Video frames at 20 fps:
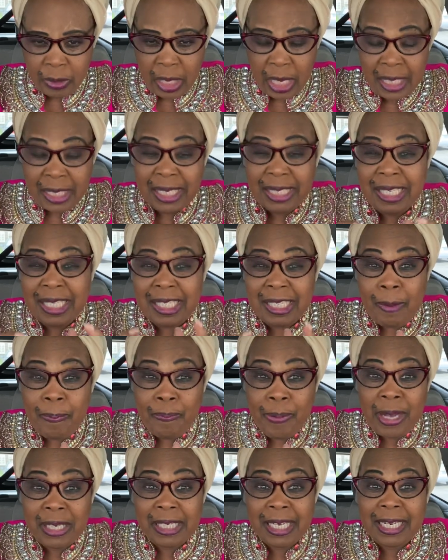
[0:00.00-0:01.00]
This is the
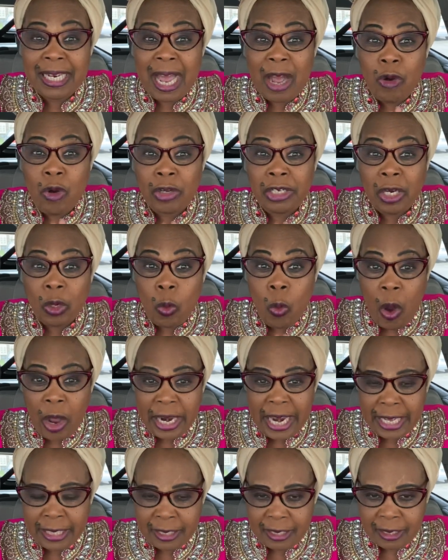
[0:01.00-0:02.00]
person that holds the
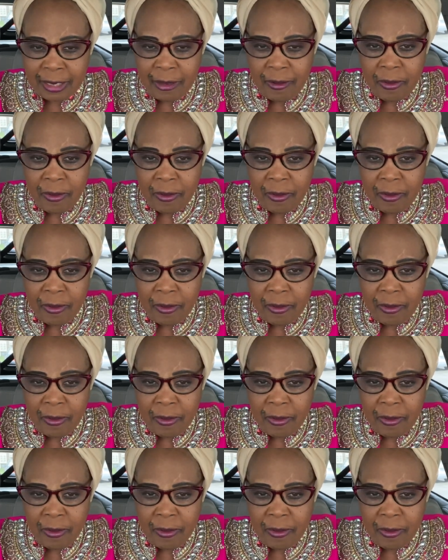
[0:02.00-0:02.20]
wallet.